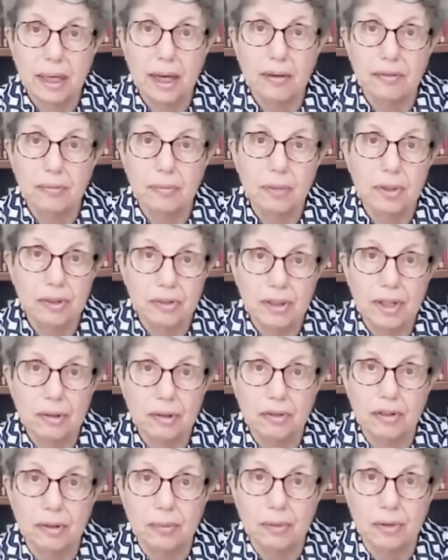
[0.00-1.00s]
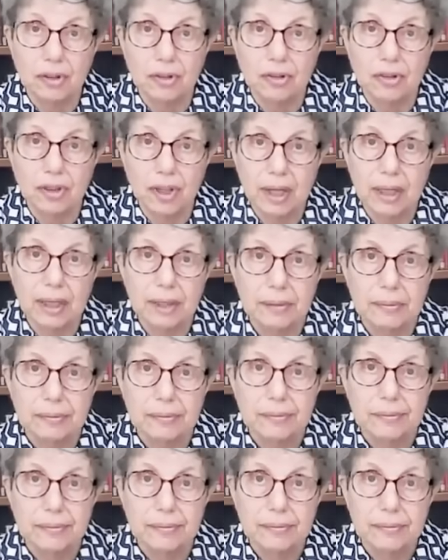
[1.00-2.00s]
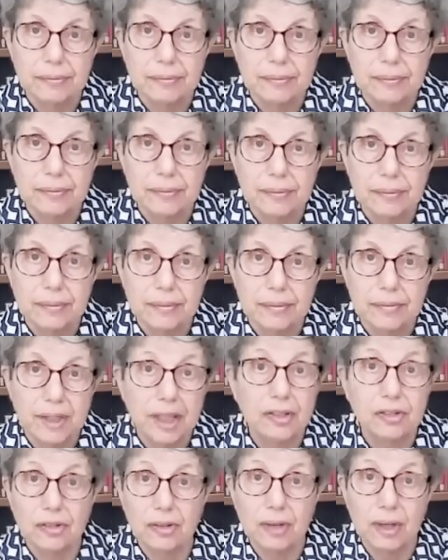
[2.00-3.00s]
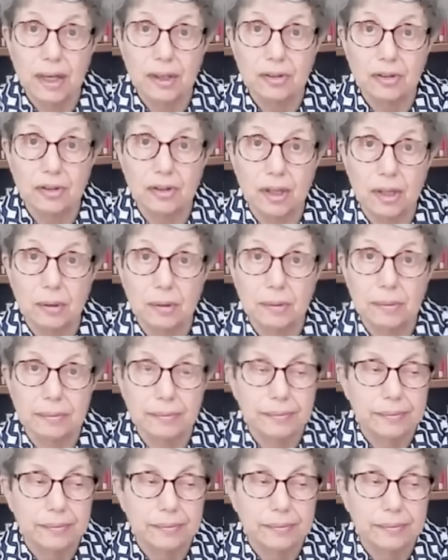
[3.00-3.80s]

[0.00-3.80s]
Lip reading: government tells them to say. Isn't that so?